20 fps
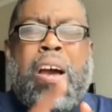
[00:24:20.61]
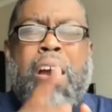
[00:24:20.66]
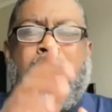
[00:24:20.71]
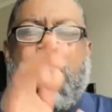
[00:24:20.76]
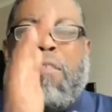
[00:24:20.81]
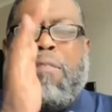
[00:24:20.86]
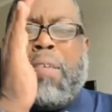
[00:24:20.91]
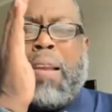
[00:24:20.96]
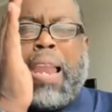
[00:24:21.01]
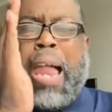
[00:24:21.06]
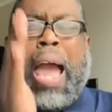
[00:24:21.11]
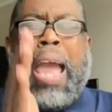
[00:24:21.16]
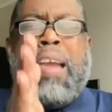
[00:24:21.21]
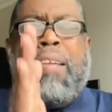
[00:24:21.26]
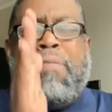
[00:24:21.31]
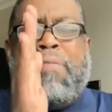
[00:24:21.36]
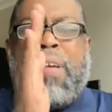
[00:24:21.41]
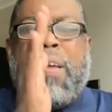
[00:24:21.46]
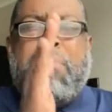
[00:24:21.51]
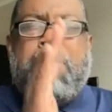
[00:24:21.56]
of
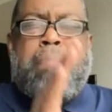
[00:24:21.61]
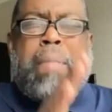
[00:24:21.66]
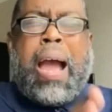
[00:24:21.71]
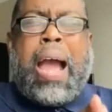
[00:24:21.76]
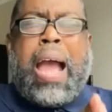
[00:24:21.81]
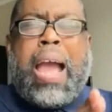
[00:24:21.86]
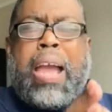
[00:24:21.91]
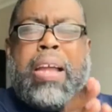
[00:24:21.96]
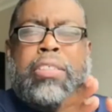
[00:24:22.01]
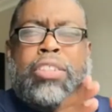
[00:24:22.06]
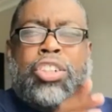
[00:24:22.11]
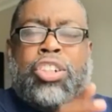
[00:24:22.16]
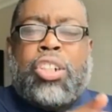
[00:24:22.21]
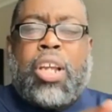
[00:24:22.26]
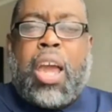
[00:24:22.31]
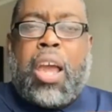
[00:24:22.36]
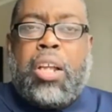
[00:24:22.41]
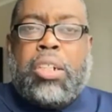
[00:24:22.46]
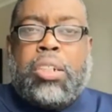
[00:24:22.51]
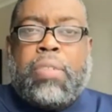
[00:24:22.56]
life and mind
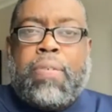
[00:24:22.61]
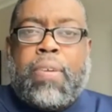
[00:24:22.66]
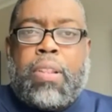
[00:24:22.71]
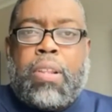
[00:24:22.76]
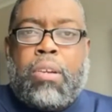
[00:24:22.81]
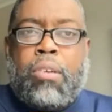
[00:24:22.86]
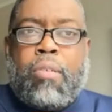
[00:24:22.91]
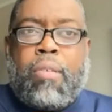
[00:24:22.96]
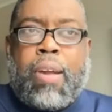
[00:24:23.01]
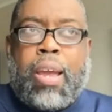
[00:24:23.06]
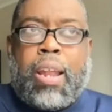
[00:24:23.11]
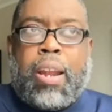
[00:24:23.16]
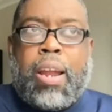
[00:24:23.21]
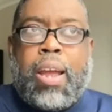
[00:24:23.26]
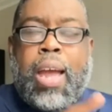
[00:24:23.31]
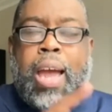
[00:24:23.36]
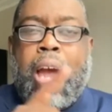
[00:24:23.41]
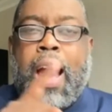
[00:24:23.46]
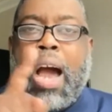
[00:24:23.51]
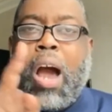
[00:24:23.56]
change for the
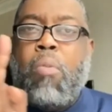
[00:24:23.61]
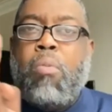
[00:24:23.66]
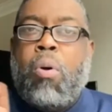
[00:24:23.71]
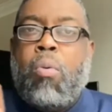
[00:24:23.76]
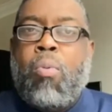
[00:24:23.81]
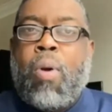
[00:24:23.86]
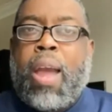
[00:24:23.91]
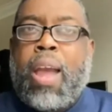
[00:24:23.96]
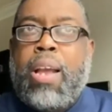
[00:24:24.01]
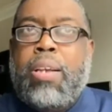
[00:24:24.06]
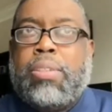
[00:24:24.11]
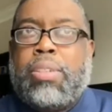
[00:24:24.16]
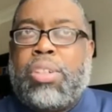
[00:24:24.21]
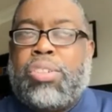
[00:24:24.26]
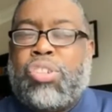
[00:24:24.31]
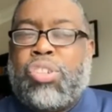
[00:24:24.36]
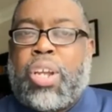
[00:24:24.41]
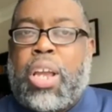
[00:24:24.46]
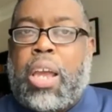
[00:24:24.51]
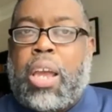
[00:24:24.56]
greater, our ways are
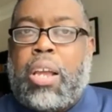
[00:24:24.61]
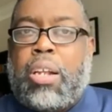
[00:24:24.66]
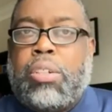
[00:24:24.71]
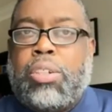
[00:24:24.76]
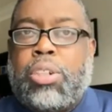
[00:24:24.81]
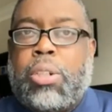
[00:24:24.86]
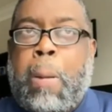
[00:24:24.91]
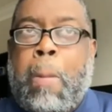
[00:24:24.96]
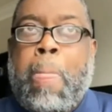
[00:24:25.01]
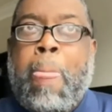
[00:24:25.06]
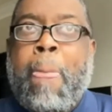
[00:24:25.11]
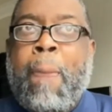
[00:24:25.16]
changed.